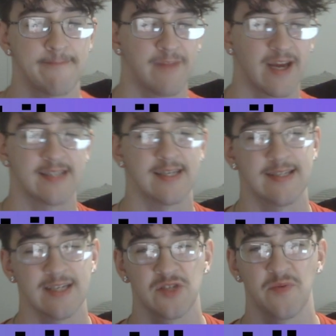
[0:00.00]
Like I said,
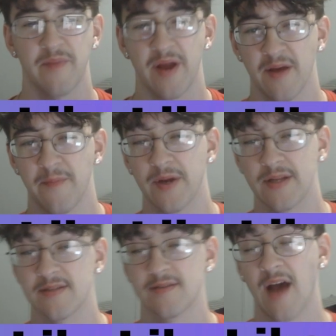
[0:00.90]
it's not super meta,
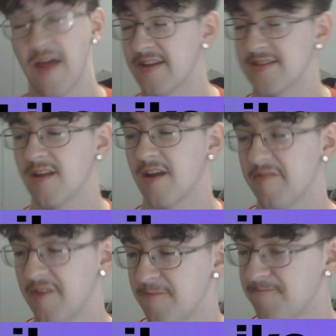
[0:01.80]
but I think it's a lot of
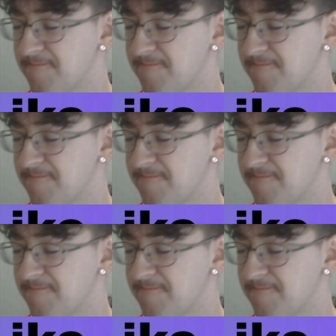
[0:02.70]
fun.